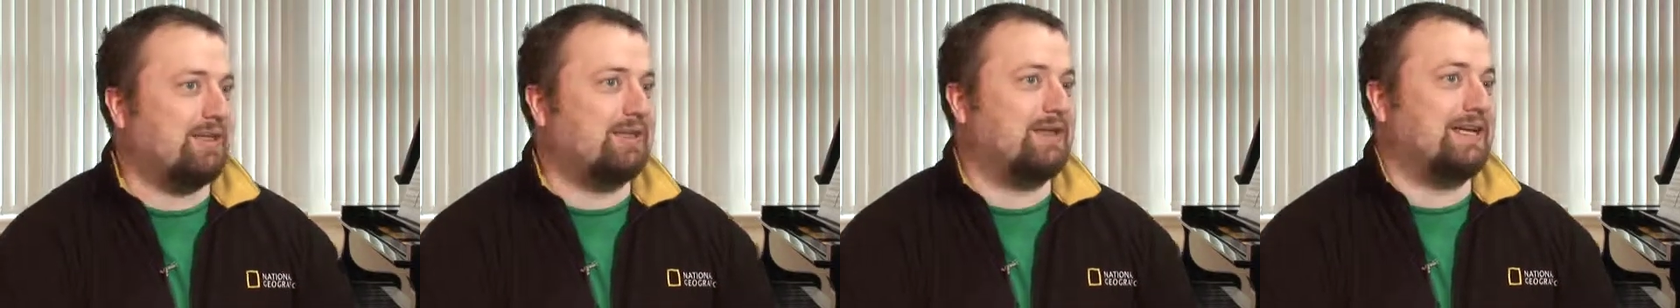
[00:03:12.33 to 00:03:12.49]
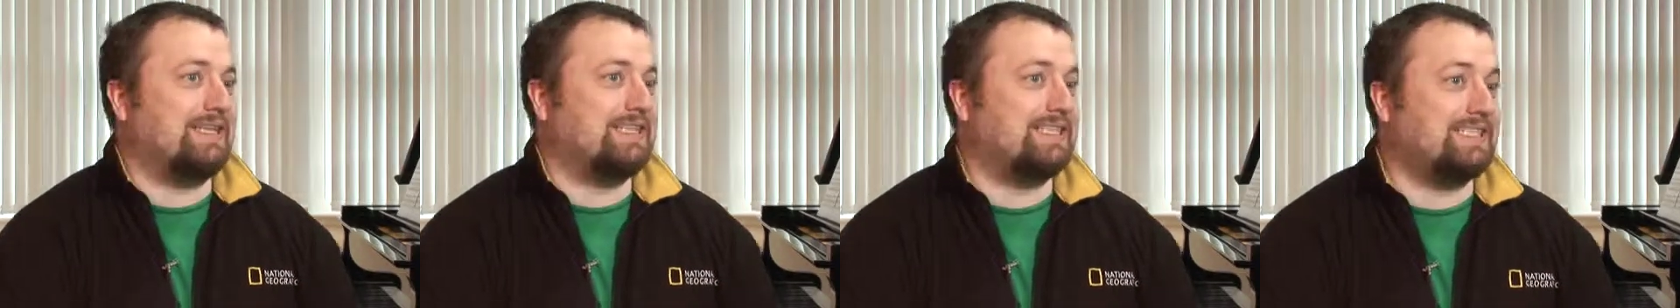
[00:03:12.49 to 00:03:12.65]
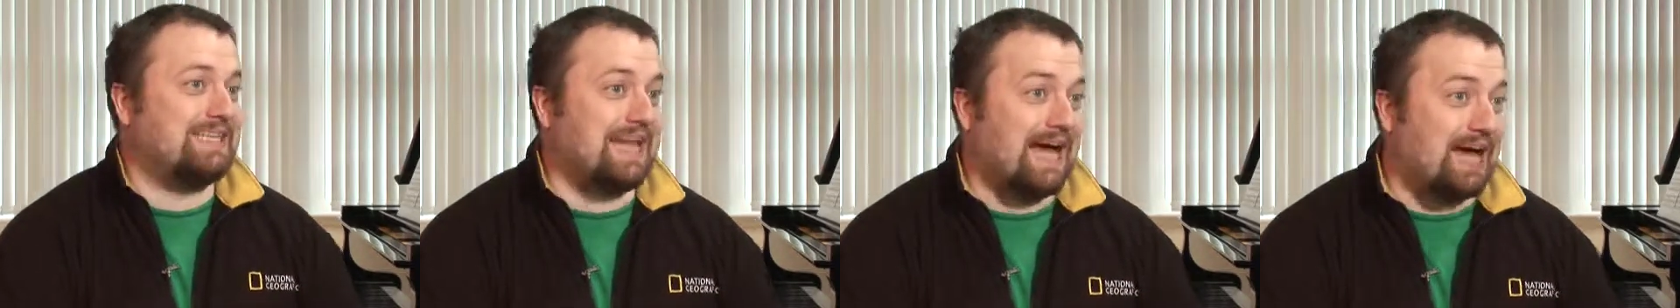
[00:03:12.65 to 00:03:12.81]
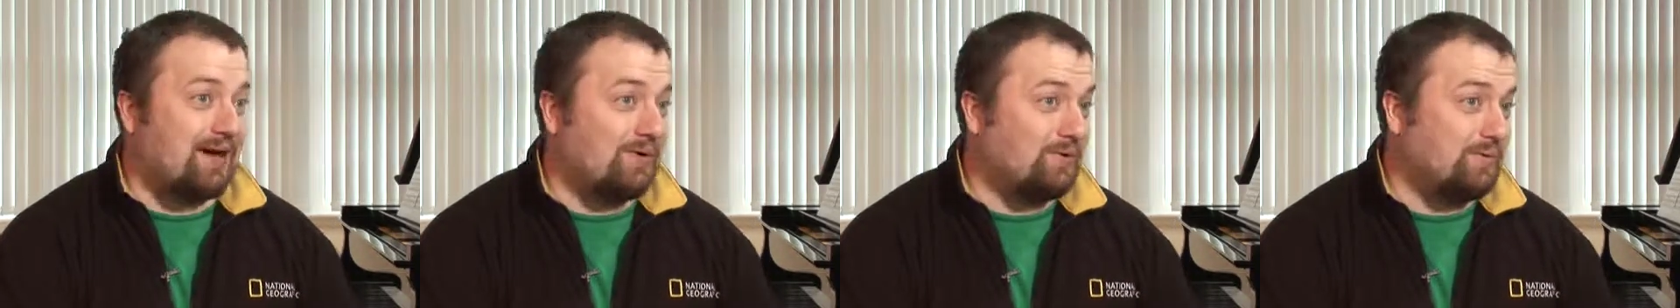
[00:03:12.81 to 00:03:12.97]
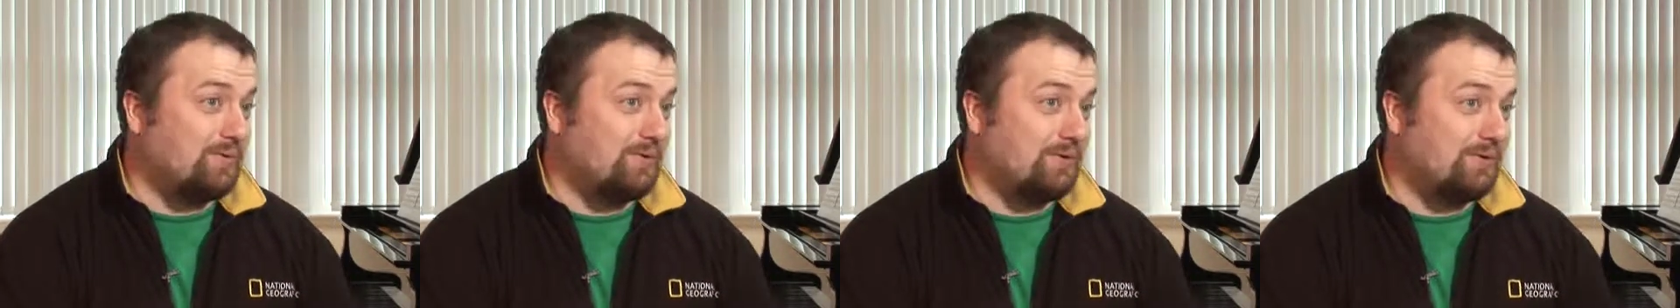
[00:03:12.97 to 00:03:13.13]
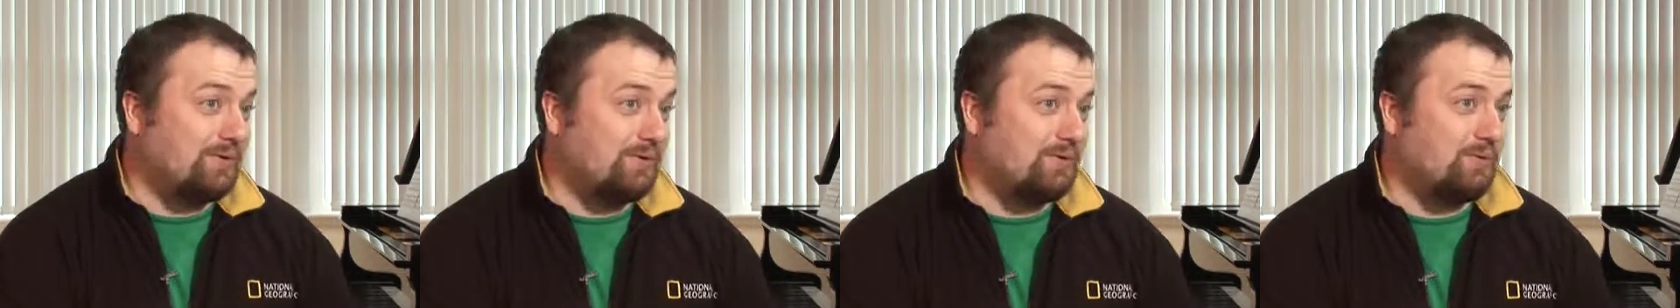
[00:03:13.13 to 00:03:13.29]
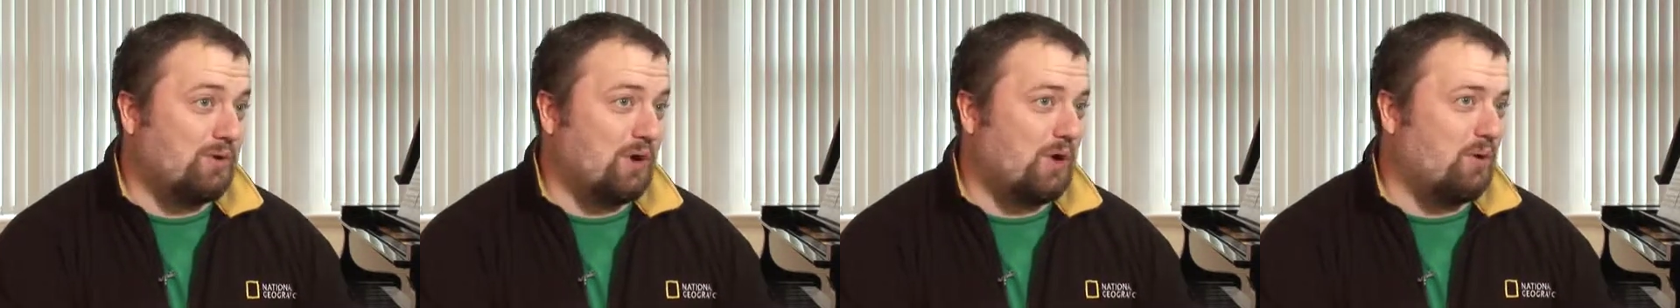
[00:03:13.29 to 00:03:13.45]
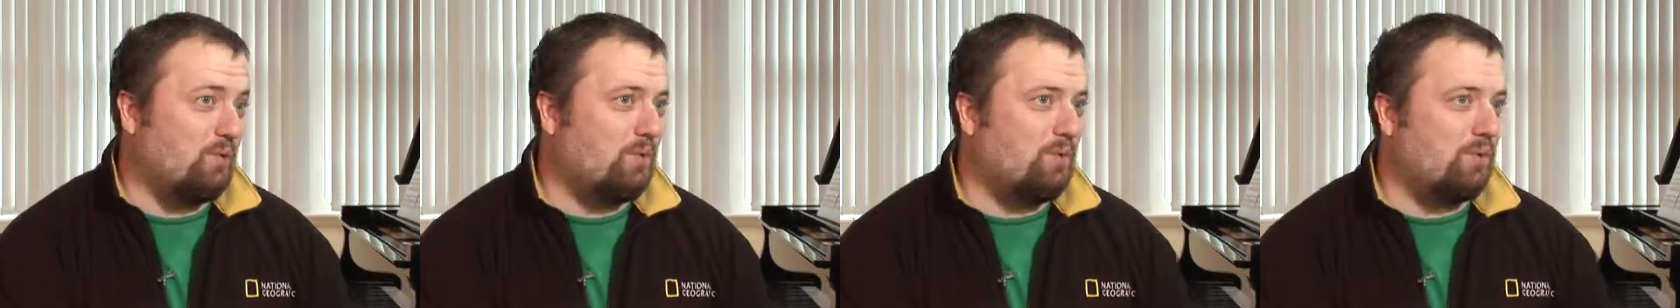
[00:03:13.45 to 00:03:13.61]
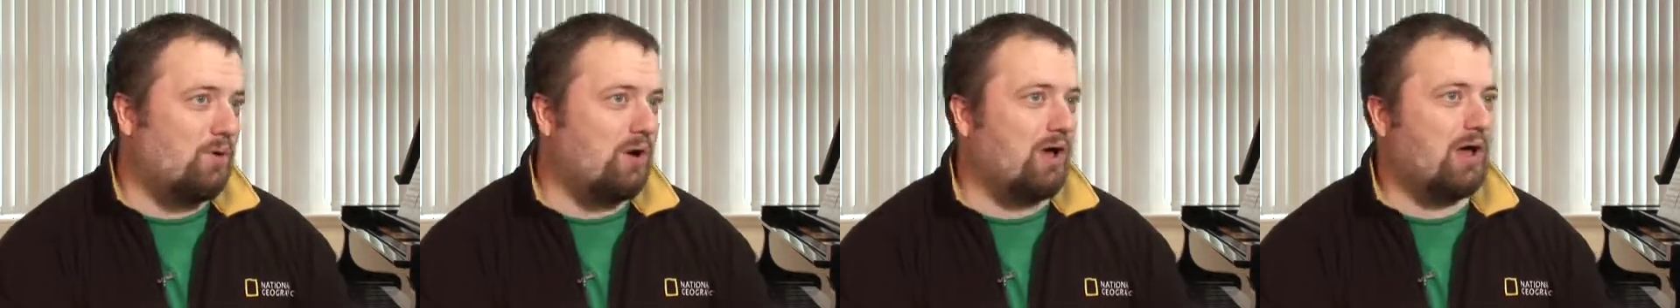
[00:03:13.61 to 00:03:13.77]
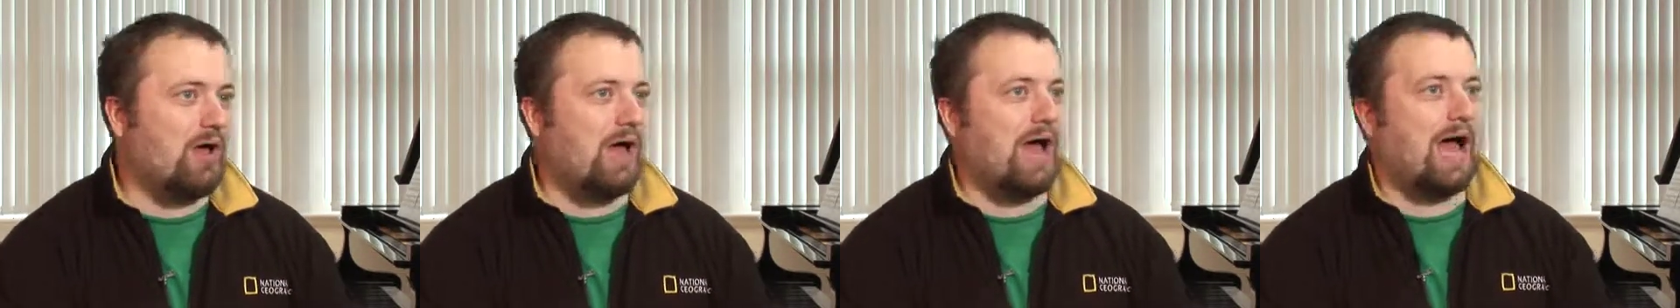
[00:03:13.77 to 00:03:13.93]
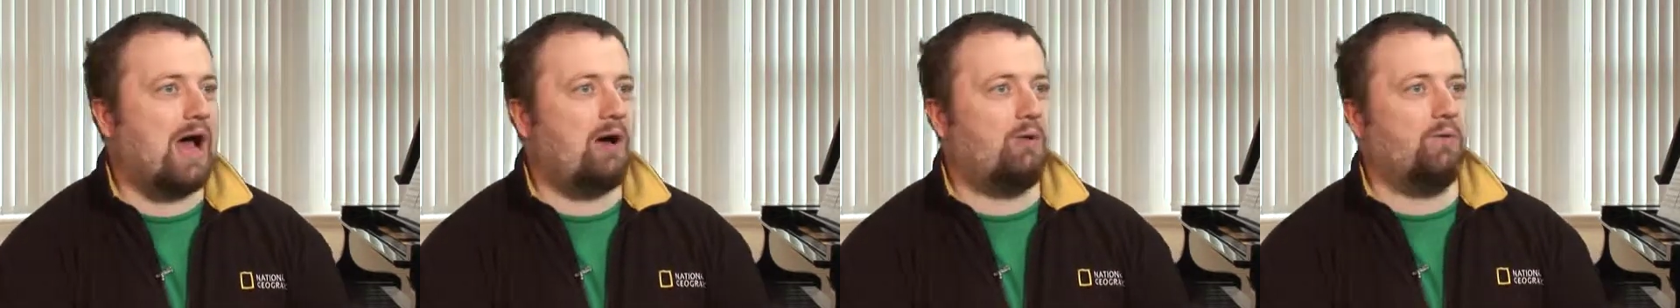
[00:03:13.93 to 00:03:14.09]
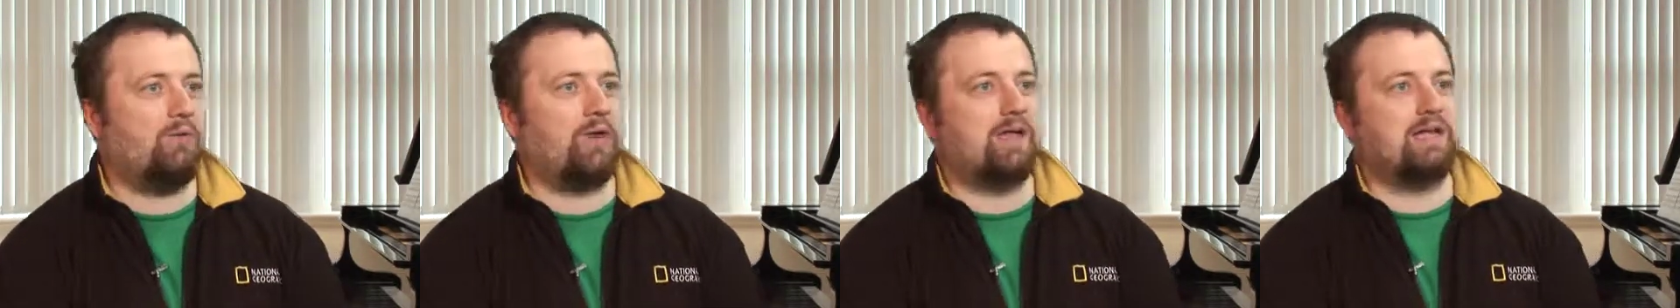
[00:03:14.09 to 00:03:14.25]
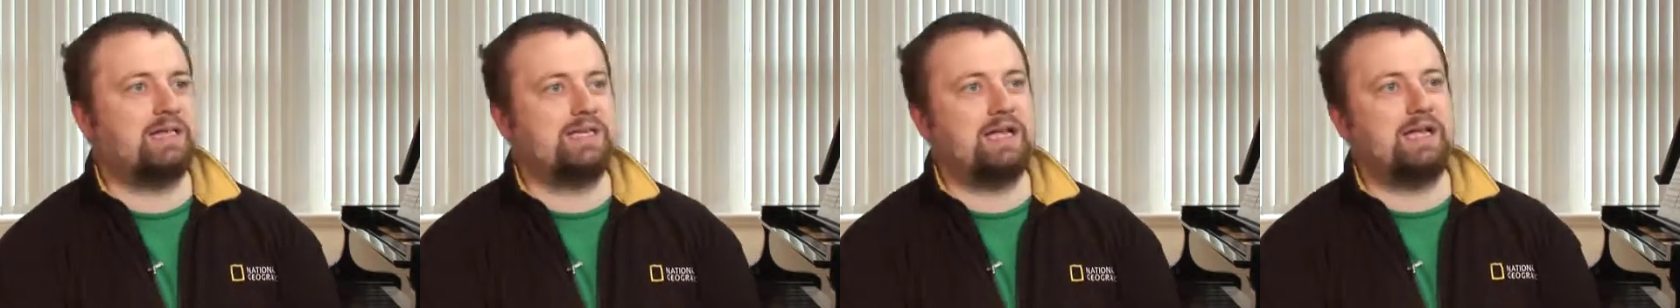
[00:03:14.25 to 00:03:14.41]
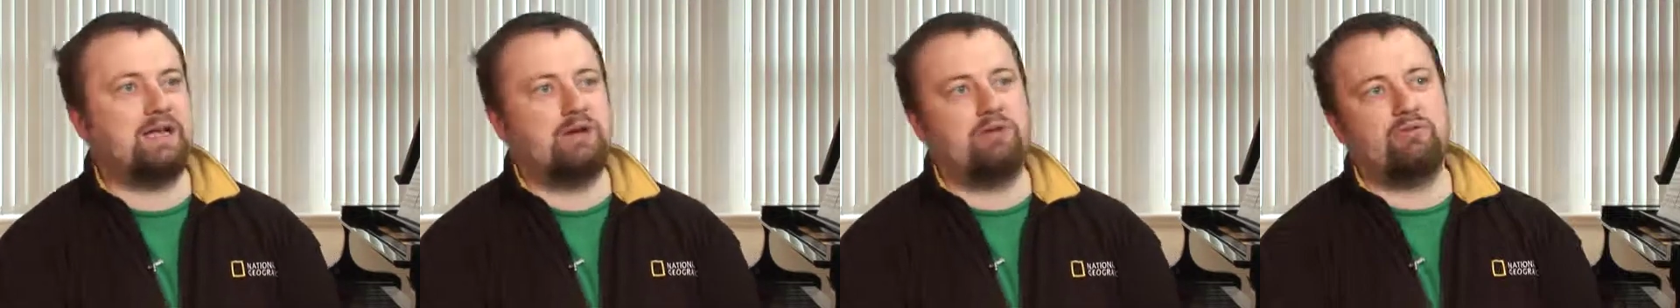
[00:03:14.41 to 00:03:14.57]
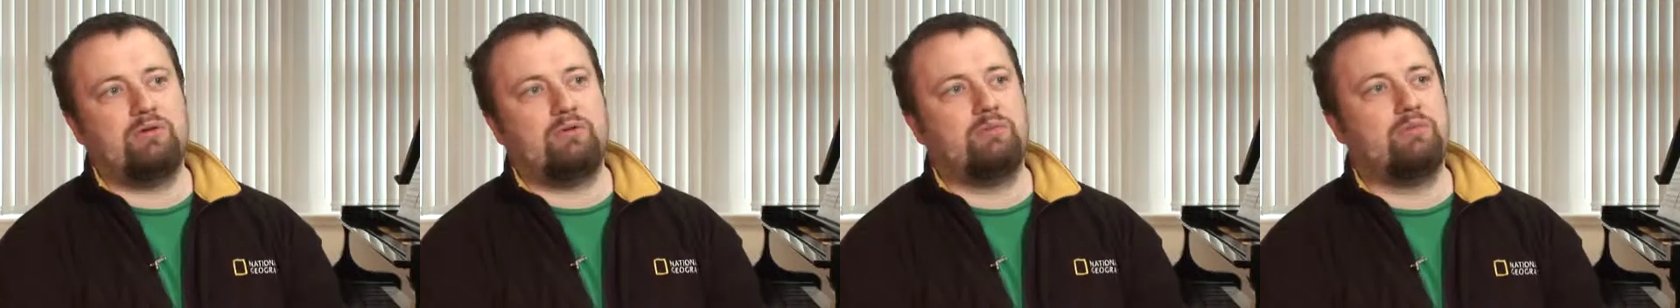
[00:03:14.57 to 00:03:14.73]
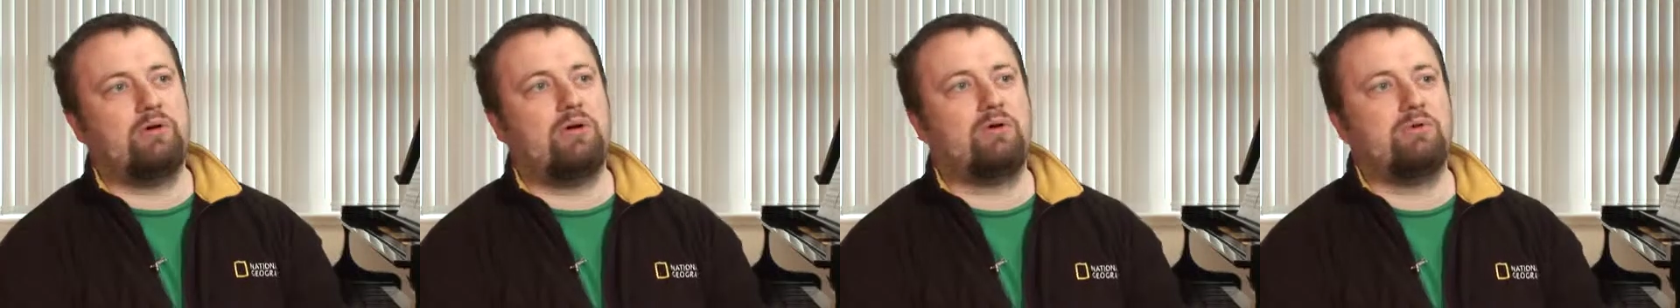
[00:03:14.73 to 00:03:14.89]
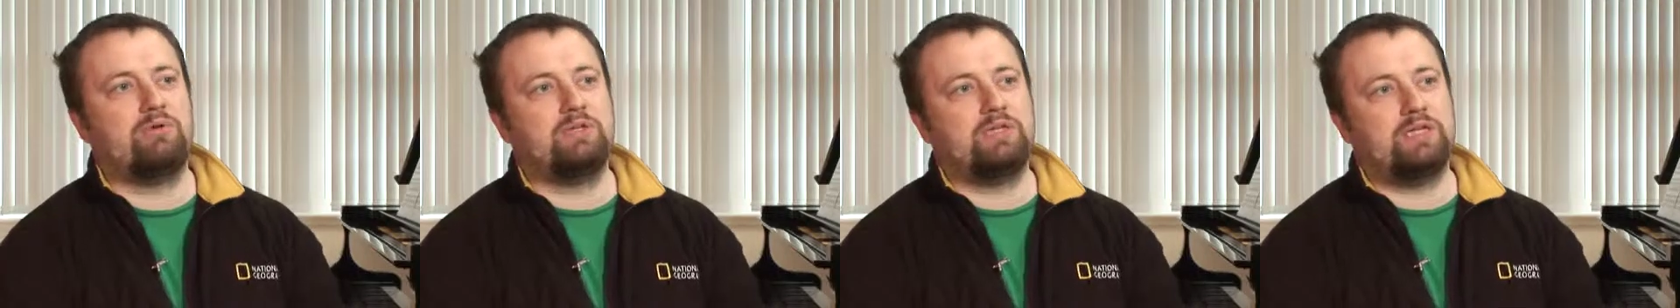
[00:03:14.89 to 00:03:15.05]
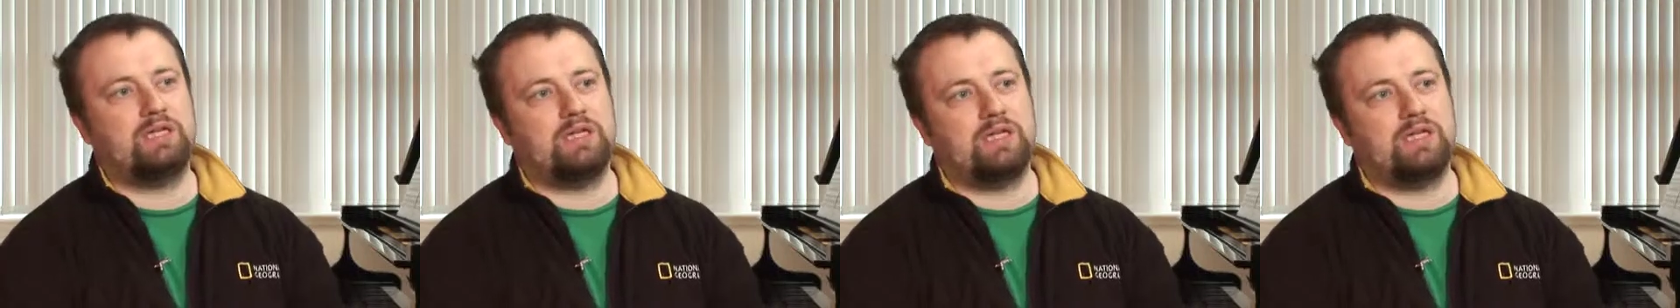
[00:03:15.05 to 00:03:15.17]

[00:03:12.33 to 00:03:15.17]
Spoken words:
things down, how they take group roles.